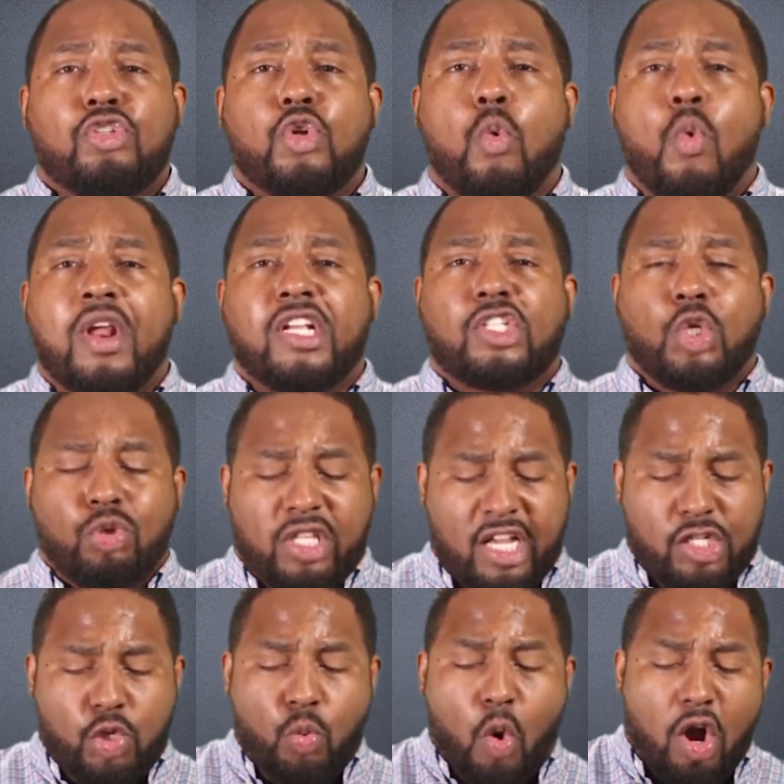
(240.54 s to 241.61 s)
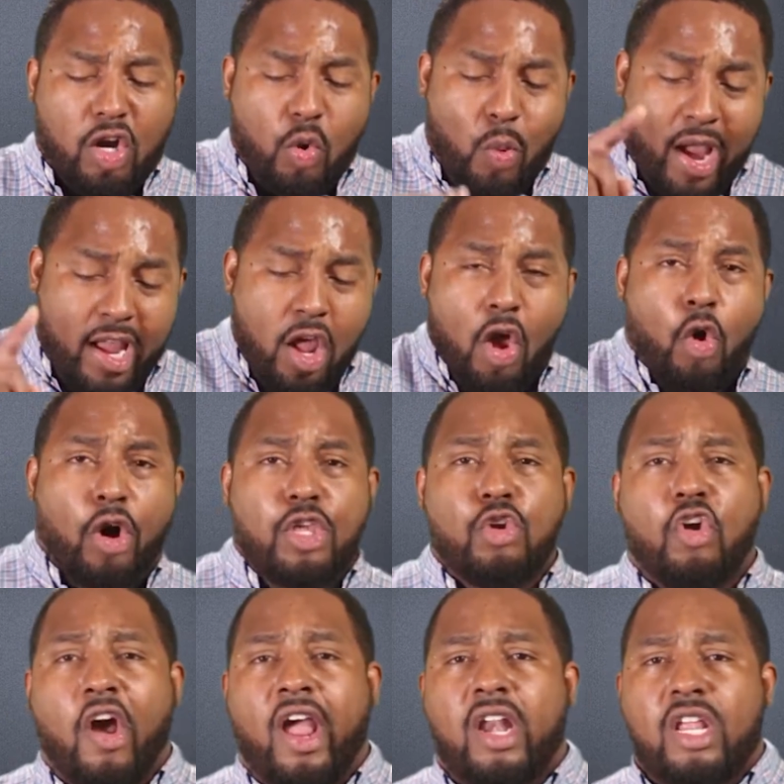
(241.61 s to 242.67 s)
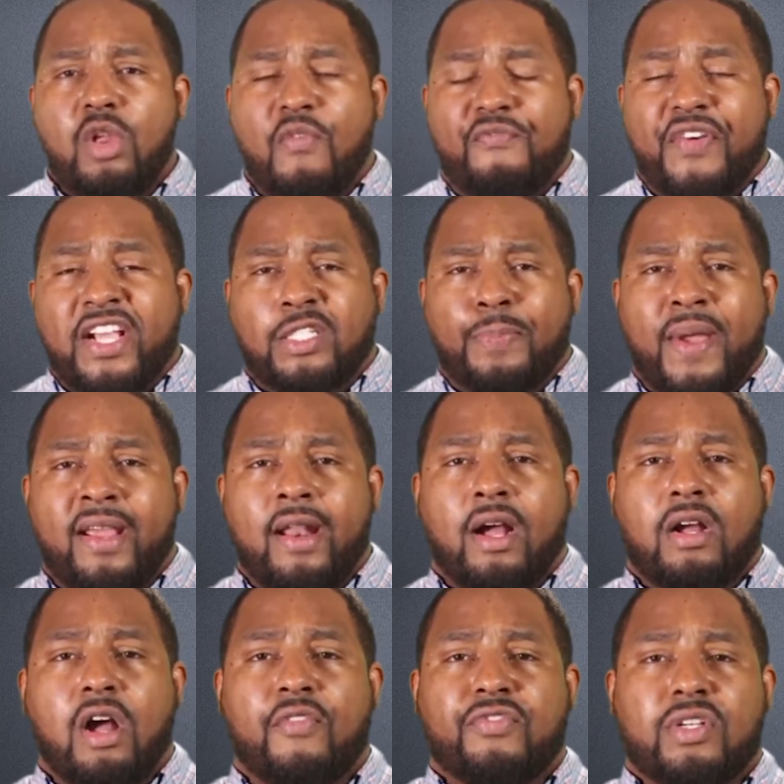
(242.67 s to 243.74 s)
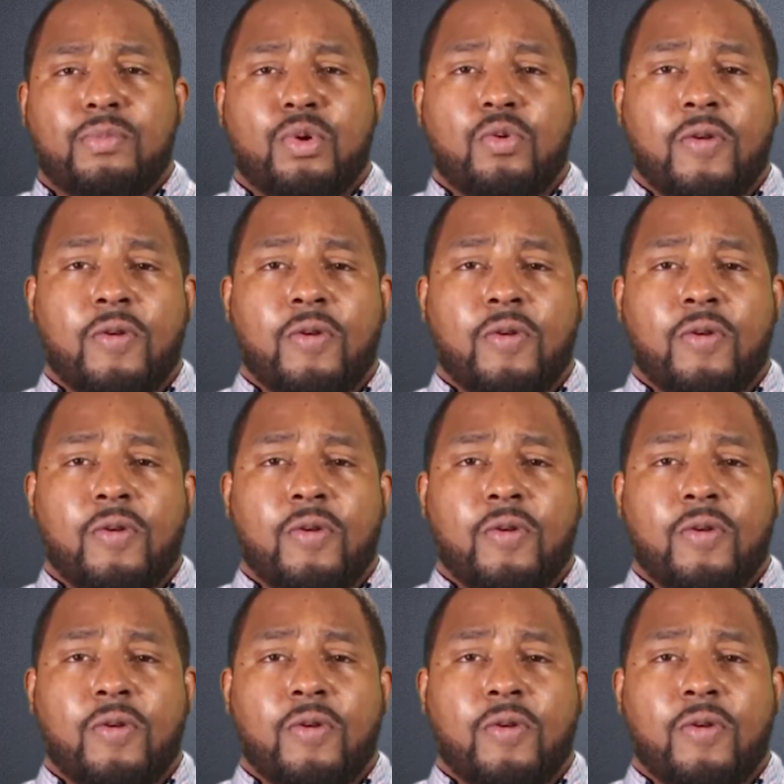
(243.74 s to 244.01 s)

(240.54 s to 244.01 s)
you do one or two things. You walk away or you go ahead and you face being uncomfortable.